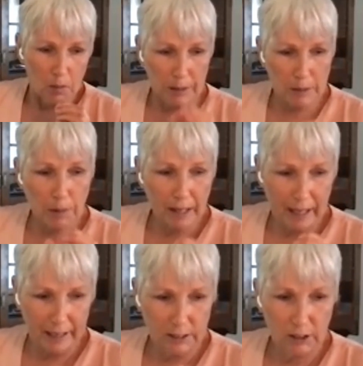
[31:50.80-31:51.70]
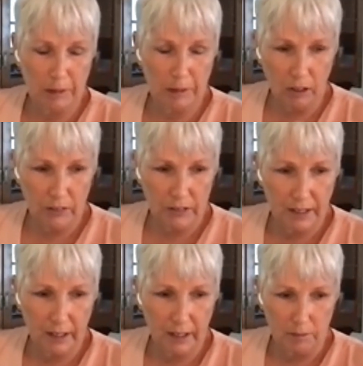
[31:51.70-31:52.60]
people ask me all the
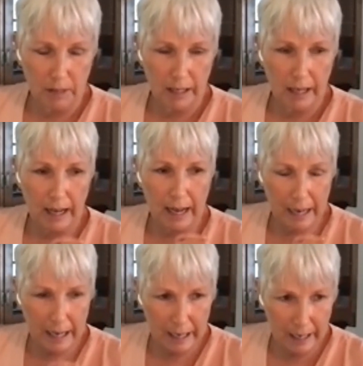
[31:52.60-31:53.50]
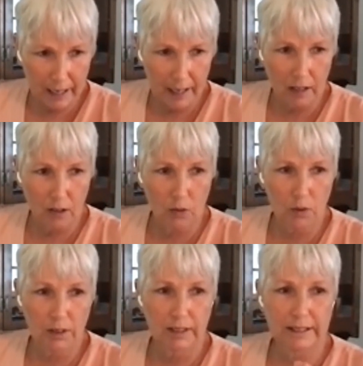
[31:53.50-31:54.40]
time,
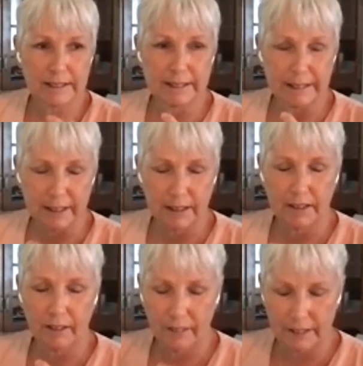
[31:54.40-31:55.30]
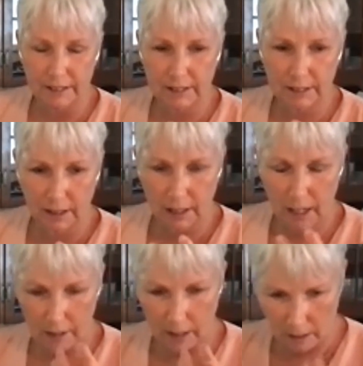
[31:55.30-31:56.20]
how did this
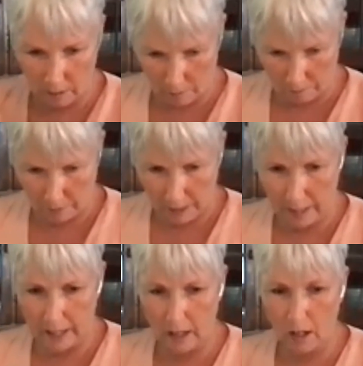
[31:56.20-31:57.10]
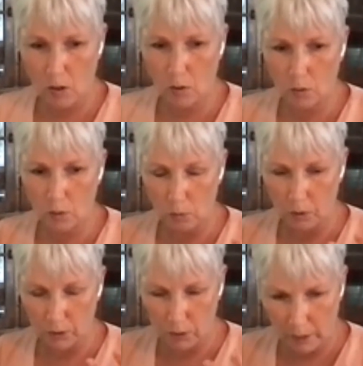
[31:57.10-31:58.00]
come? How
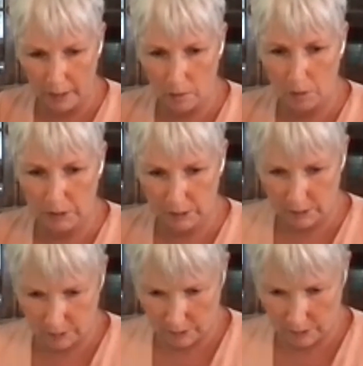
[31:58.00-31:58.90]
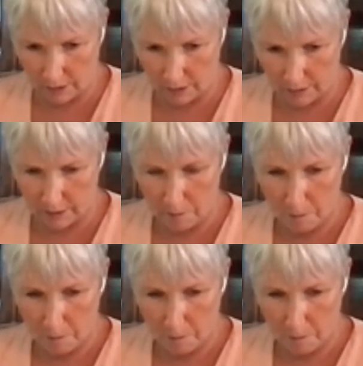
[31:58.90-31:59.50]
were you able to start?